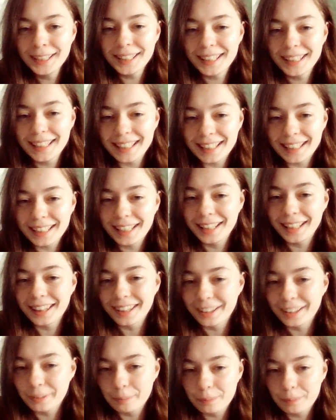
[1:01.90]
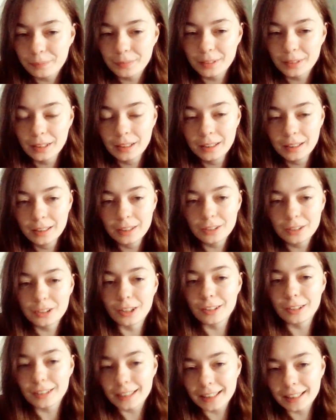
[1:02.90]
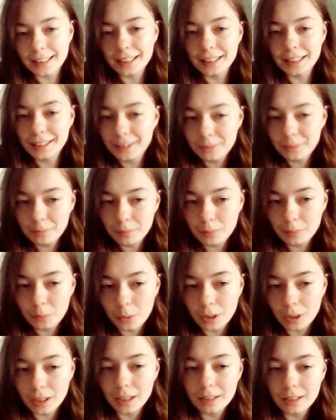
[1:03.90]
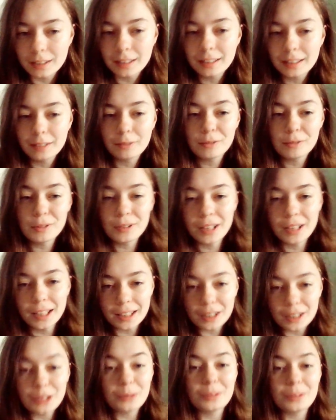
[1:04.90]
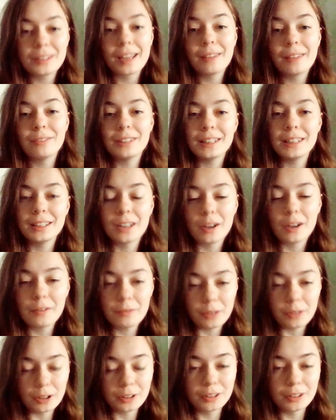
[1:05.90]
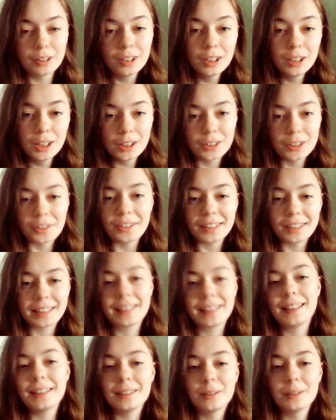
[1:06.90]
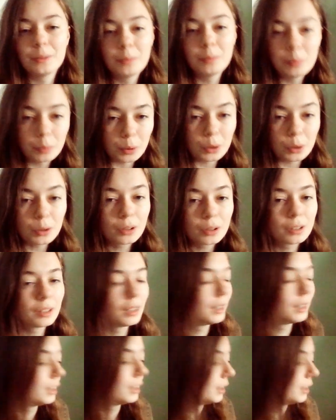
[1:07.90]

geek in the Tolkien-y world. I didn't feel that this was heavy enough on Tolkien books.